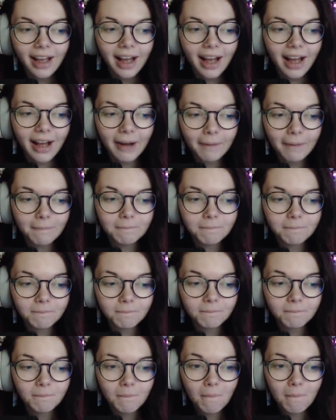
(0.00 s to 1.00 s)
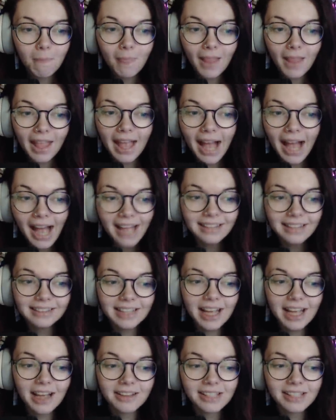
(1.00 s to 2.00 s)
And
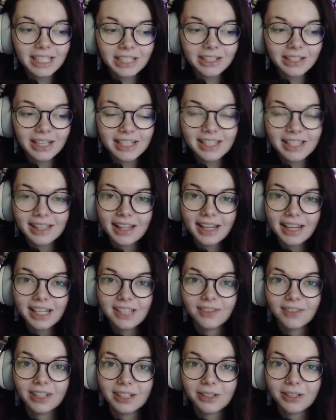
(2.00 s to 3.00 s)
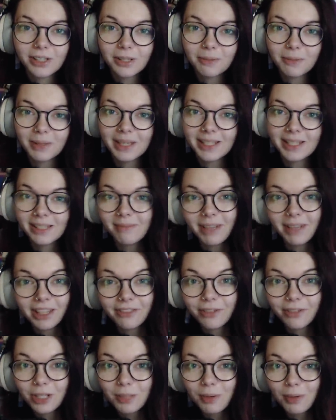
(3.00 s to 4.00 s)
yeah, I'll see you guys in the next video. So peace and may the
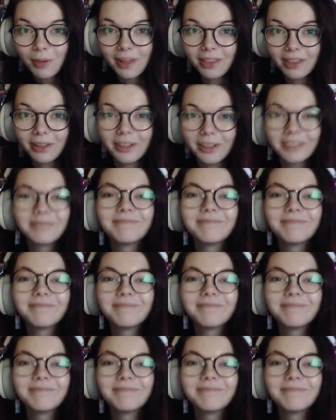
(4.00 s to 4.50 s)
Force be with you.